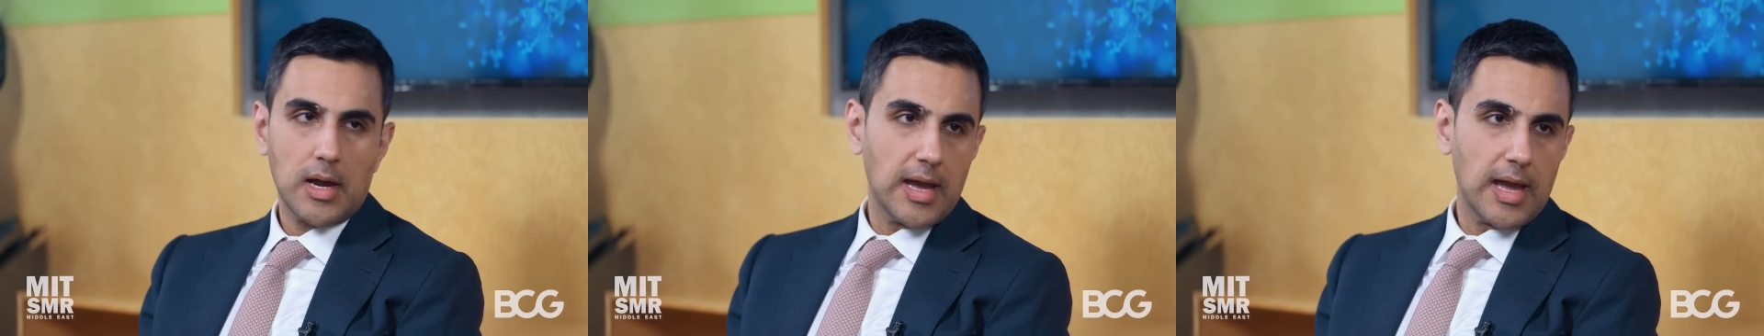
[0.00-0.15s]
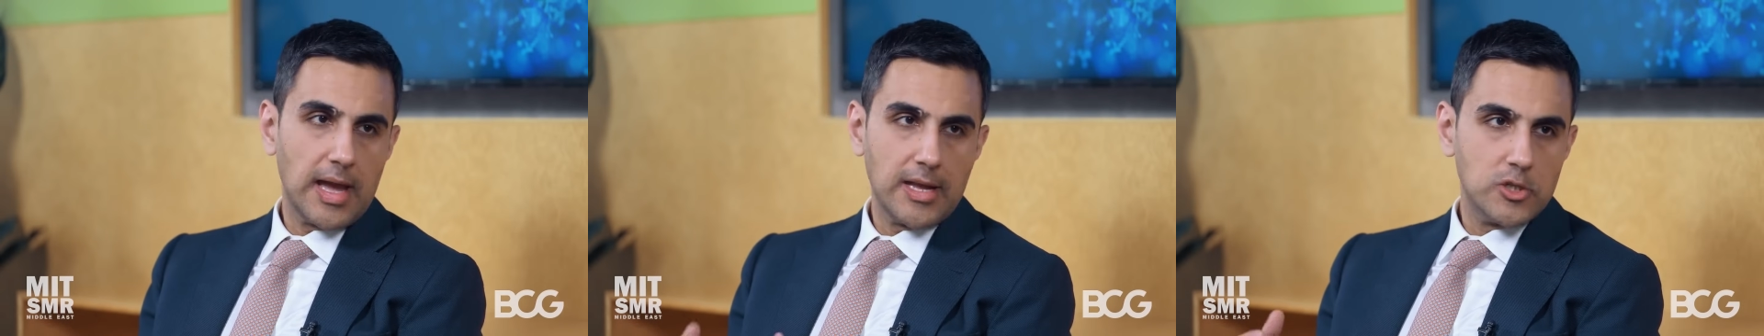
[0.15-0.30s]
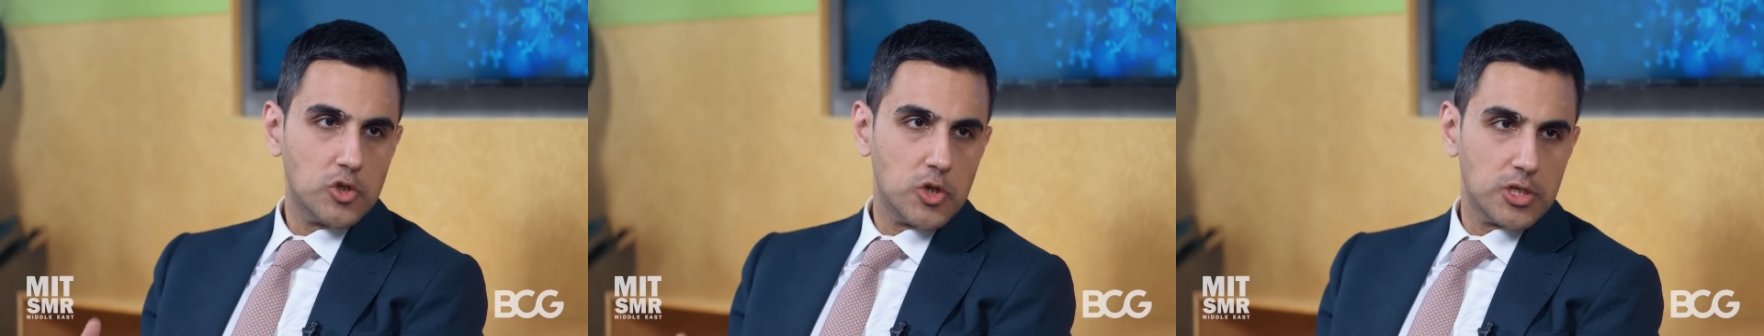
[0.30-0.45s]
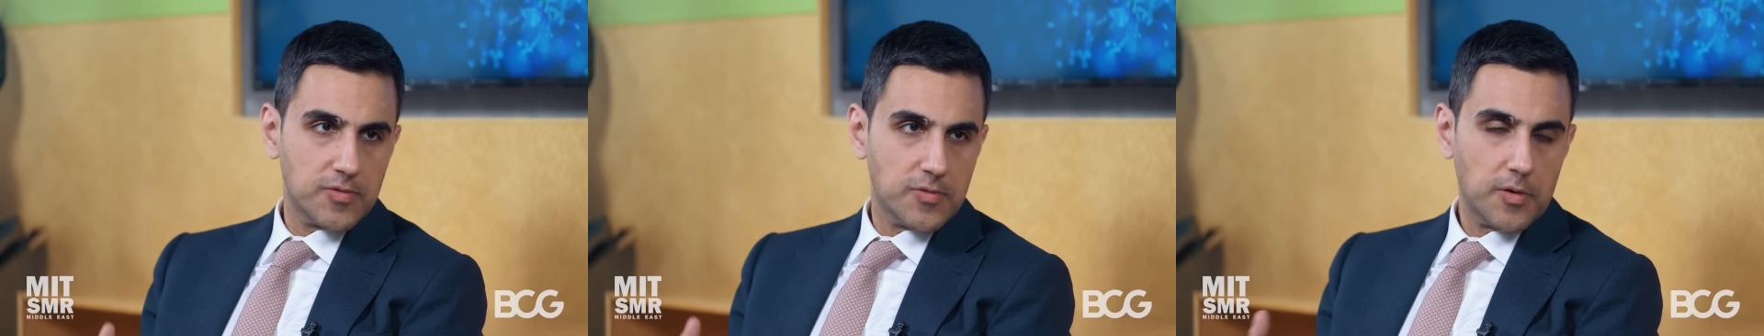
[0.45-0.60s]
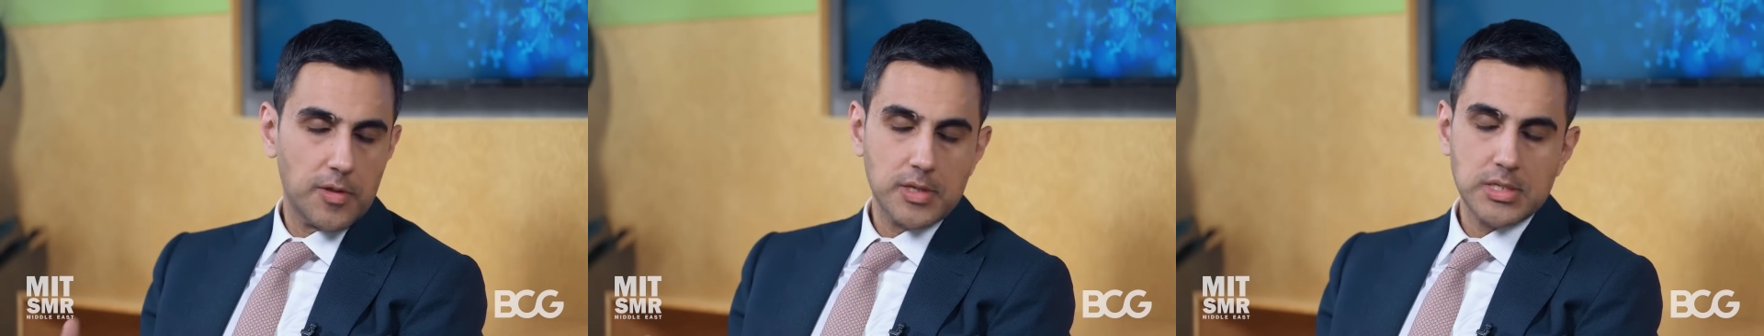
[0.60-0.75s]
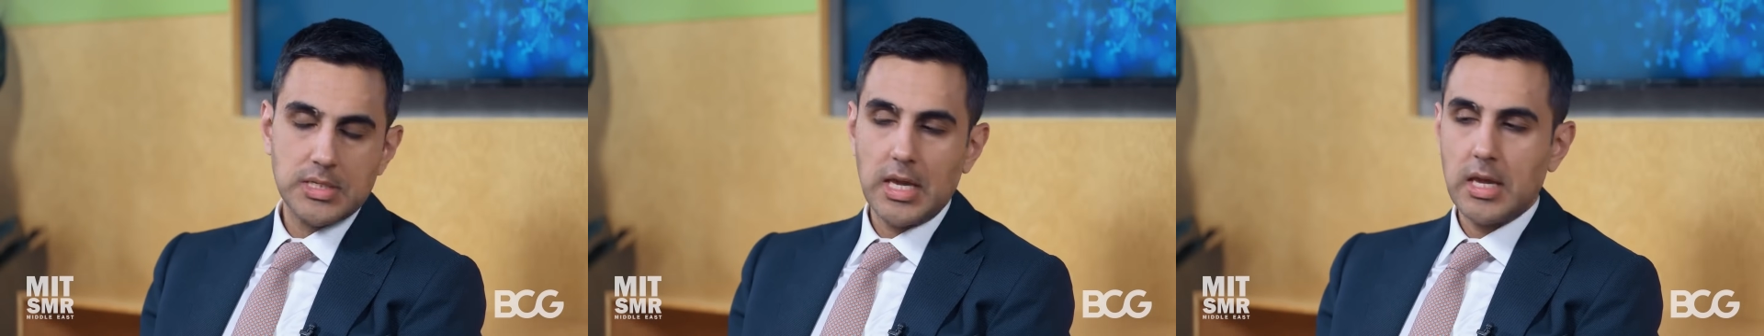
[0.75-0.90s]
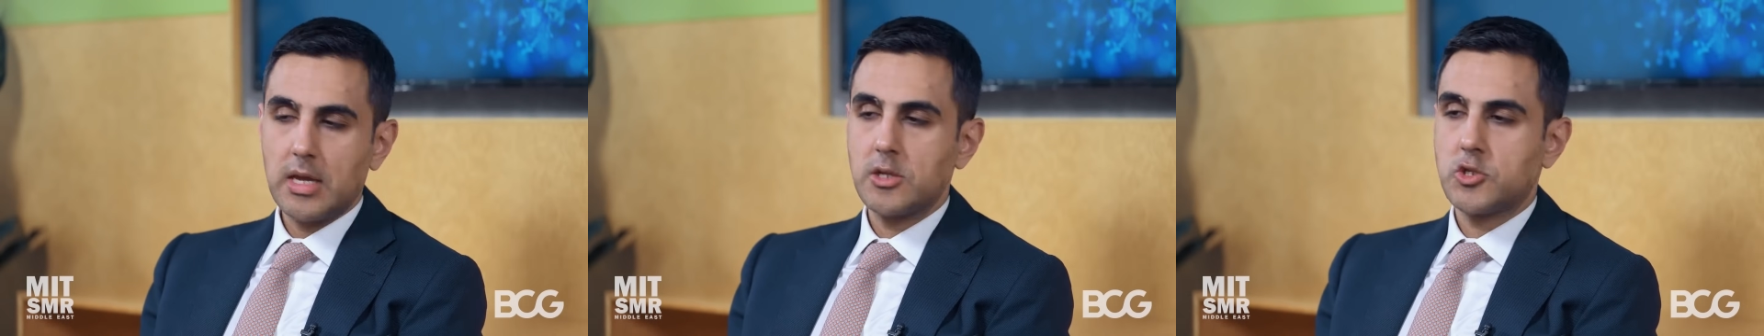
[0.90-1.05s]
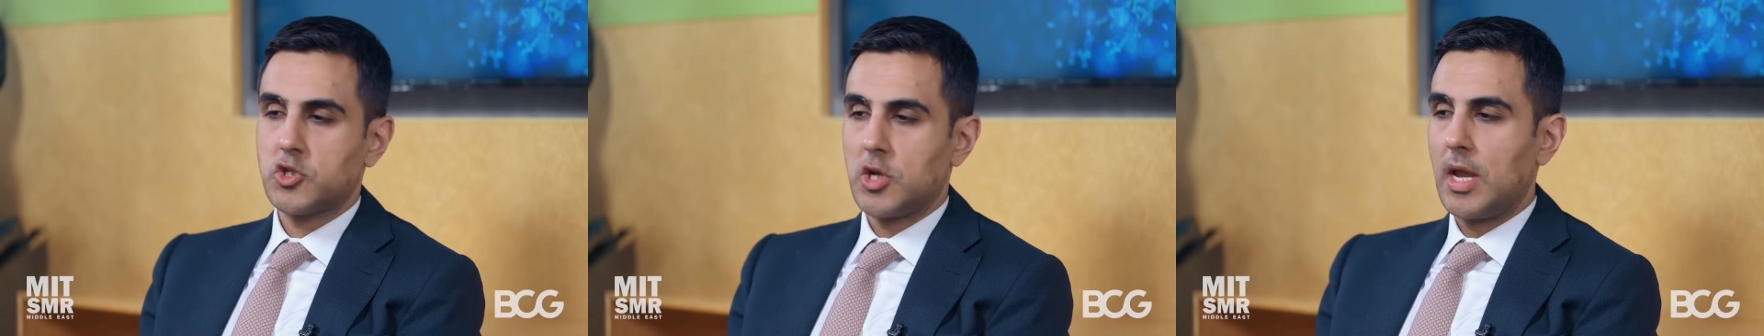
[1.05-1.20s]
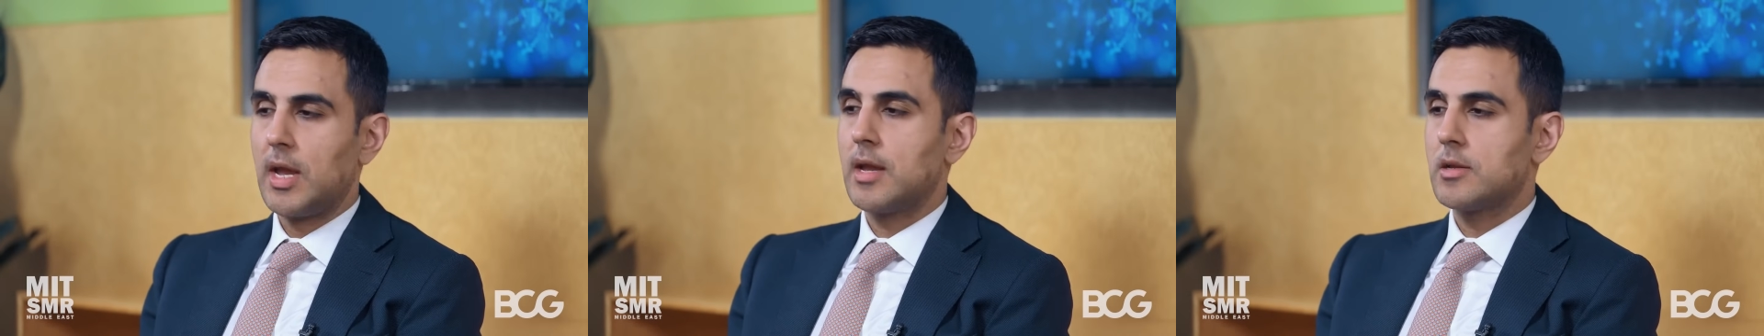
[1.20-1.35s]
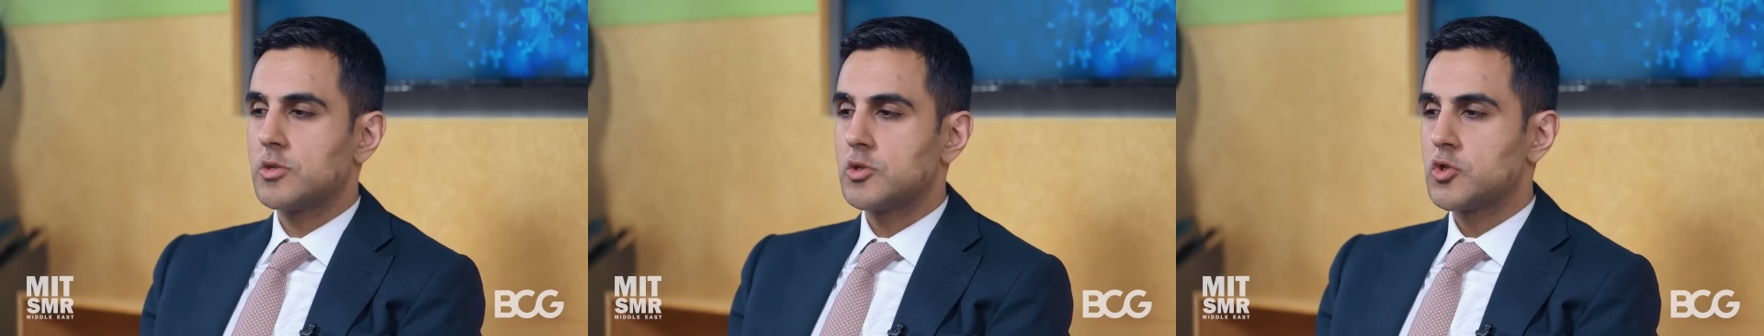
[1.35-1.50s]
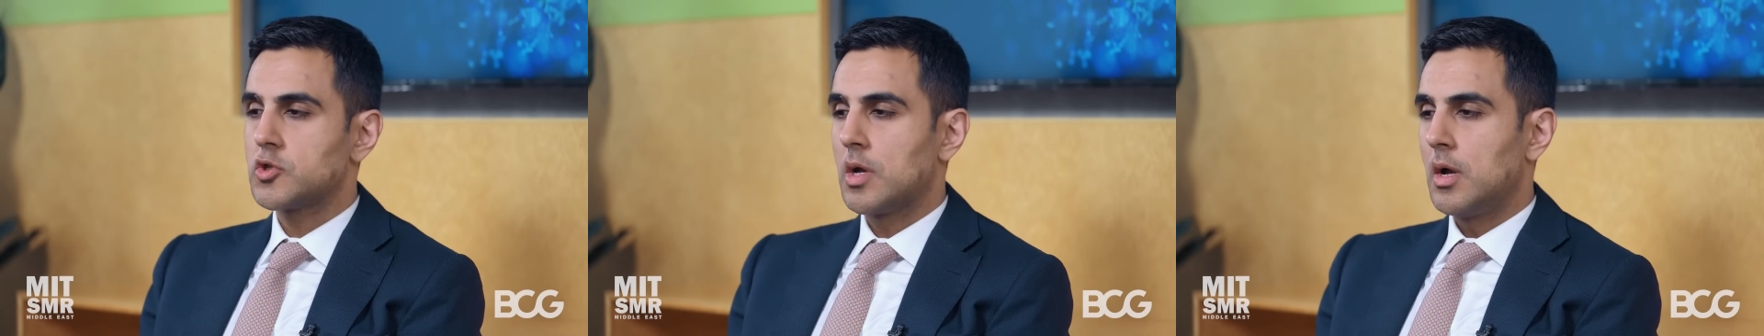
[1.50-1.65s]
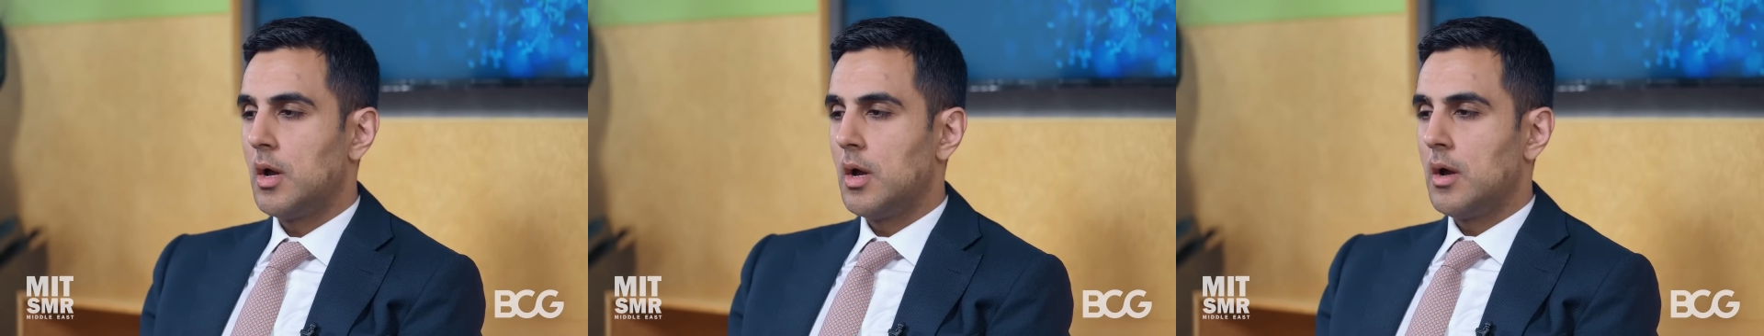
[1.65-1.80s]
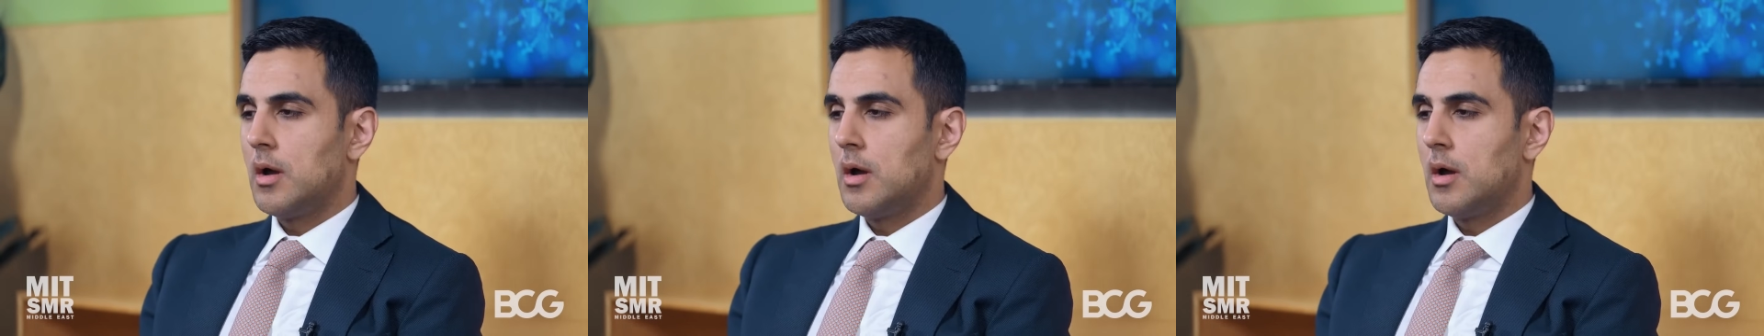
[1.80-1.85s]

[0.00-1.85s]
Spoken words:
again, just for the sake of change,